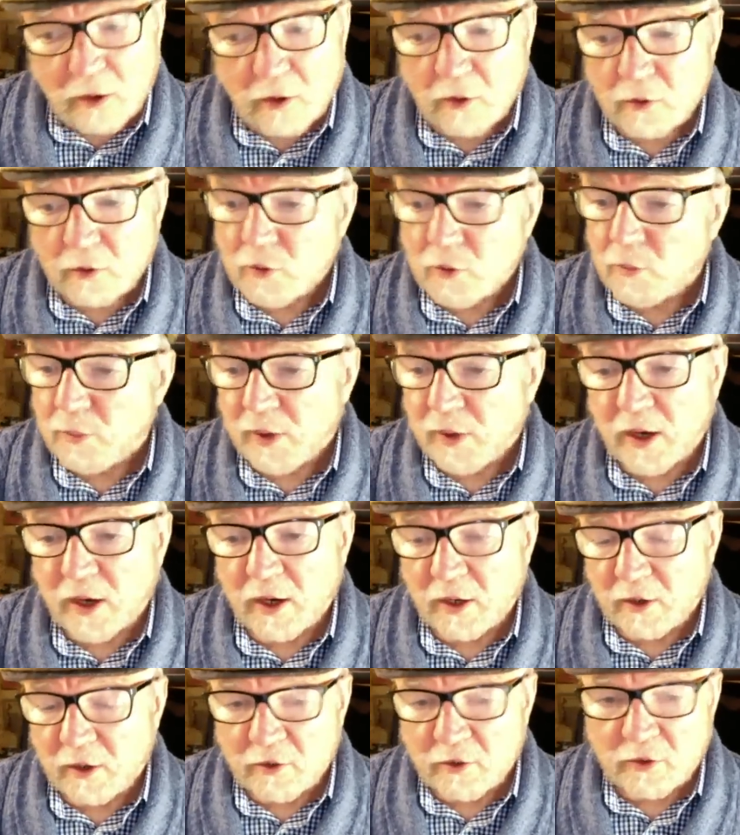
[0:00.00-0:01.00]
Oh, you bet
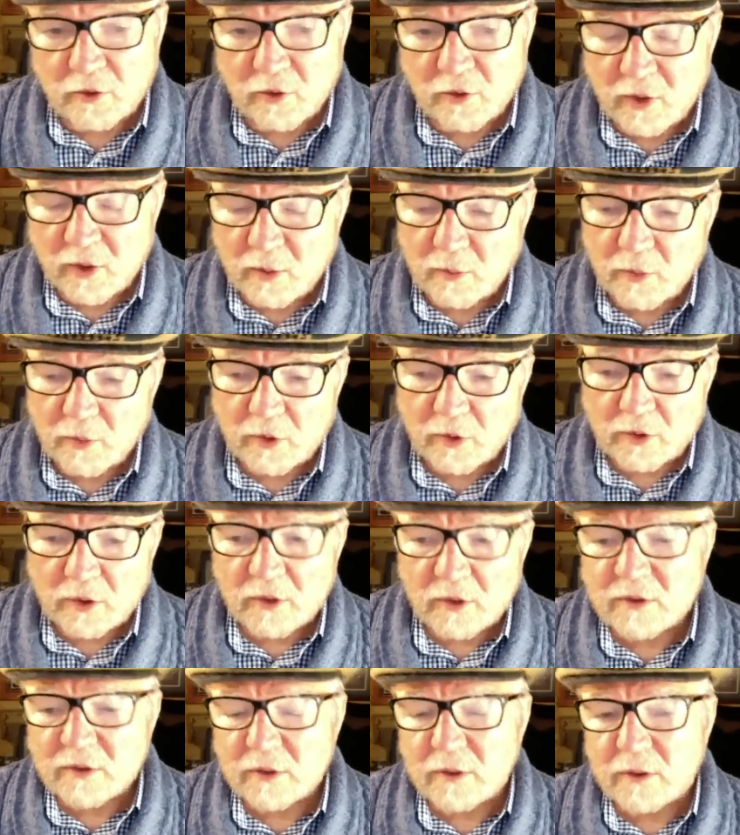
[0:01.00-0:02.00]
I enjoy the book.
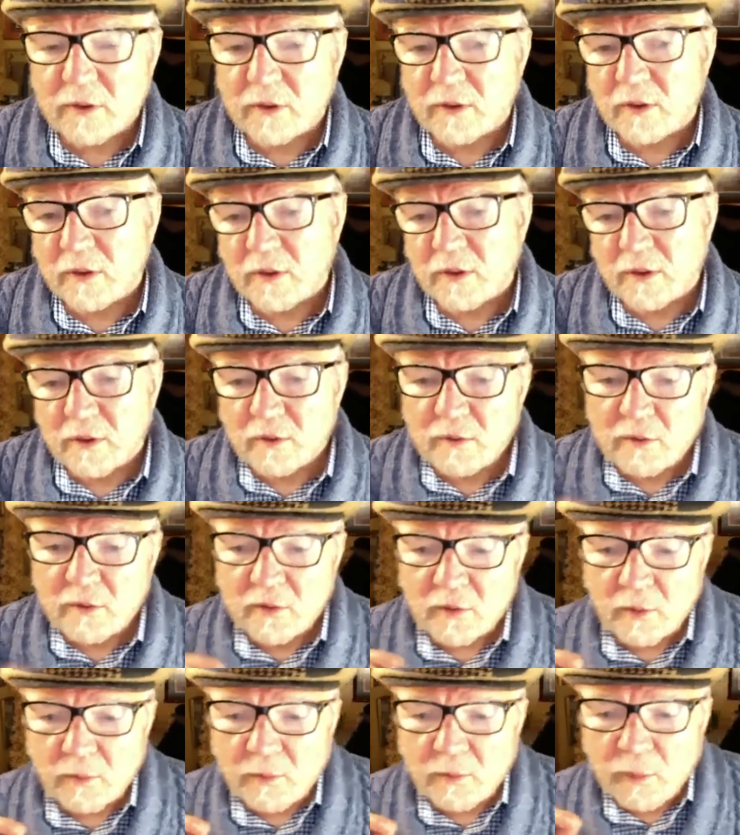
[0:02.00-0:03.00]
There's the
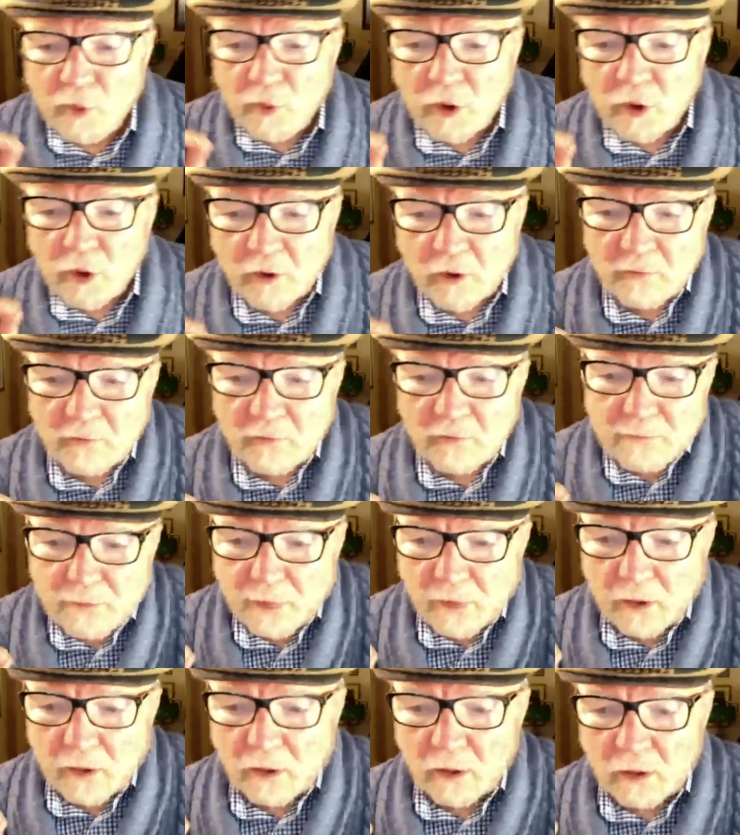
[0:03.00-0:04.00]
the book
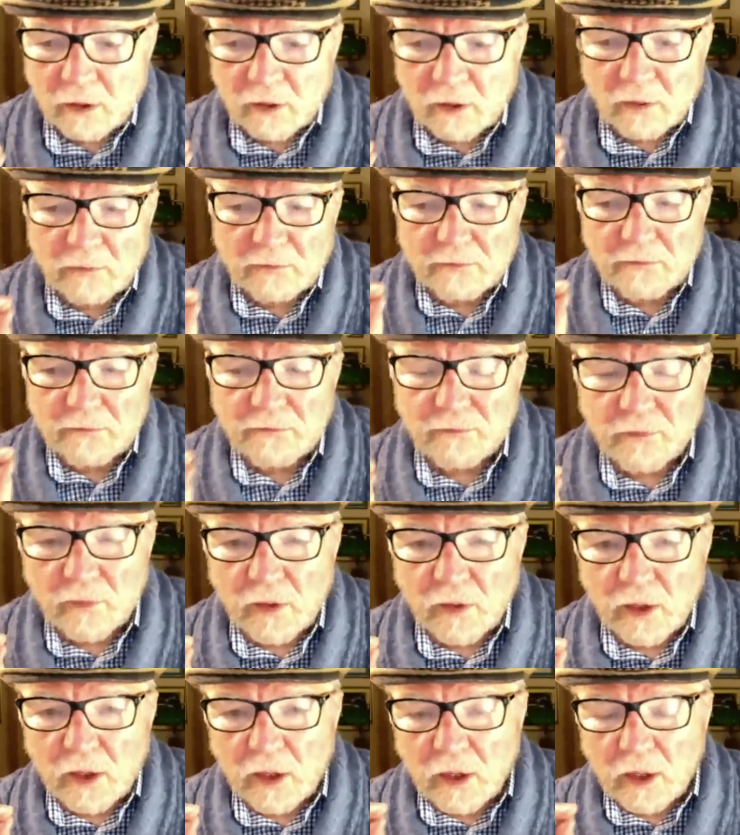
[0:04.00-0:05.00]
on
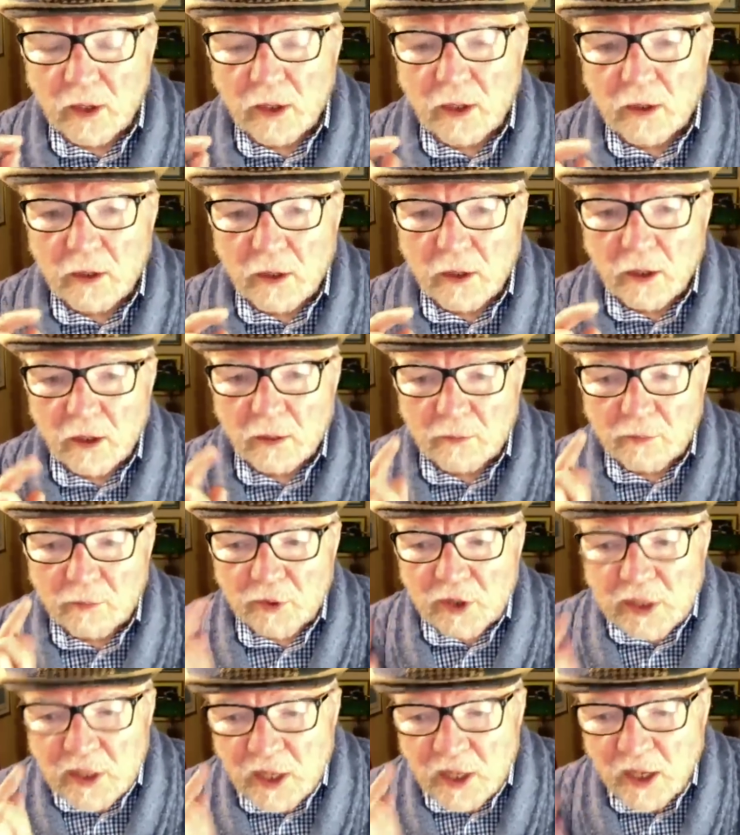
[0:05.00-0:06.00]
on
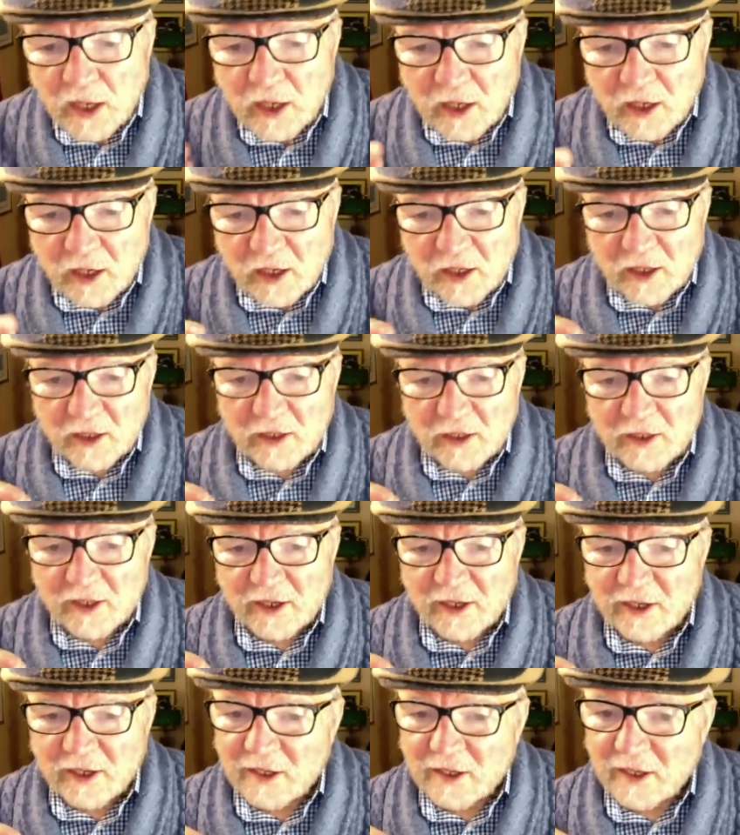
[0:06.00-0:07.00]
Breguet
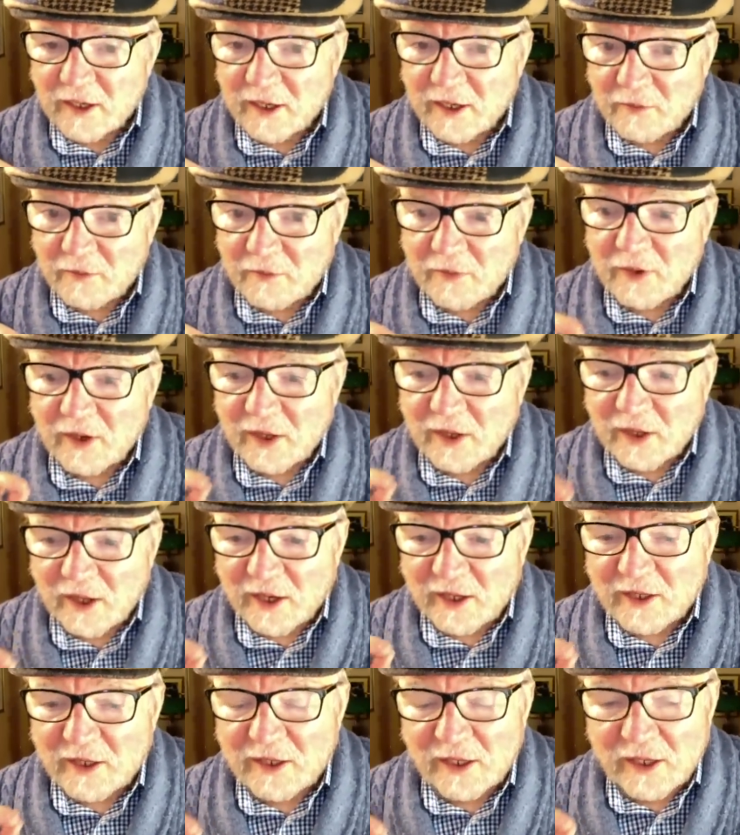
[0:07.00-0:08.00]
that I, I'd really
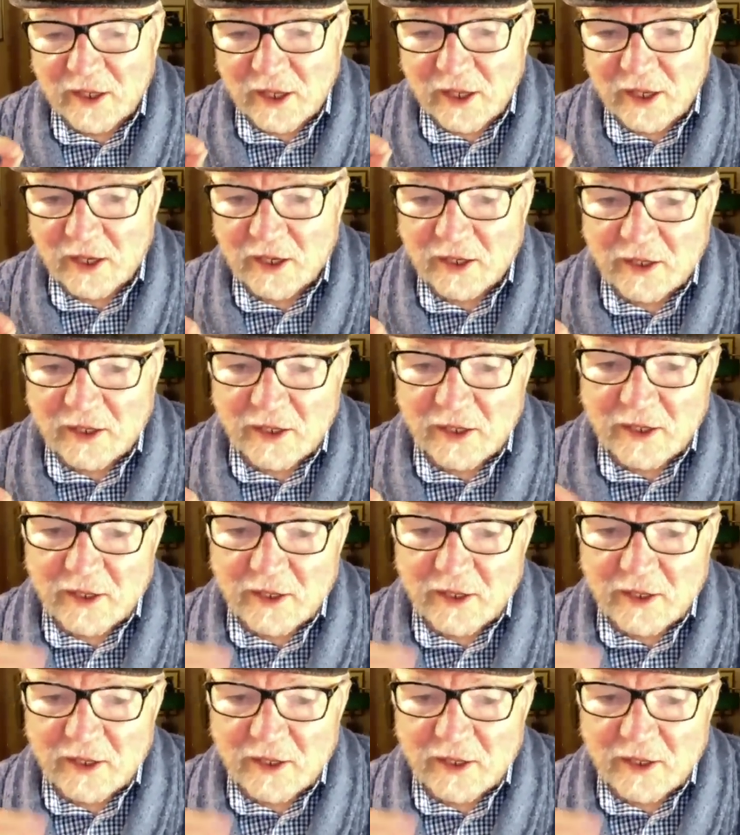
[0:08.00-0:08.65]
like to get.